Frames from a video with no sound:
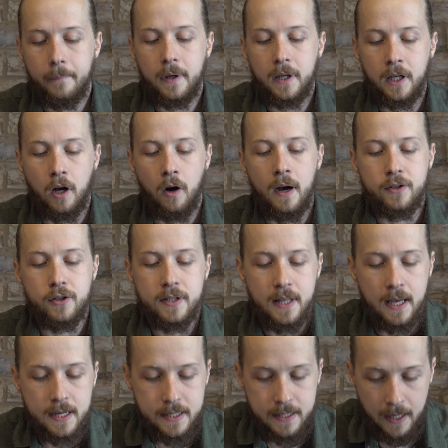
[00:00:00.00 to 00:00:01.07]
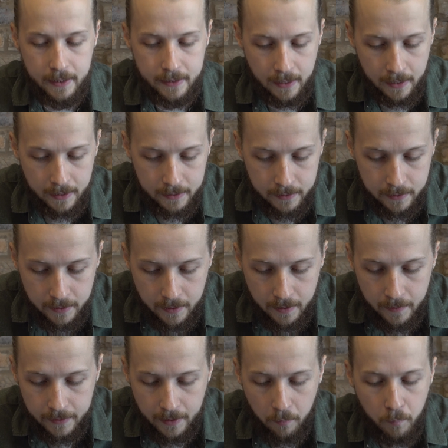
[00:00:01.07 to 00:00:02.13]
you know, I just ask that
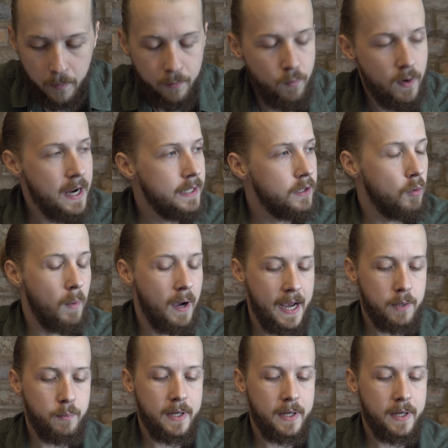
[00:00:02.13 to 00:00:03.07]
we read the word,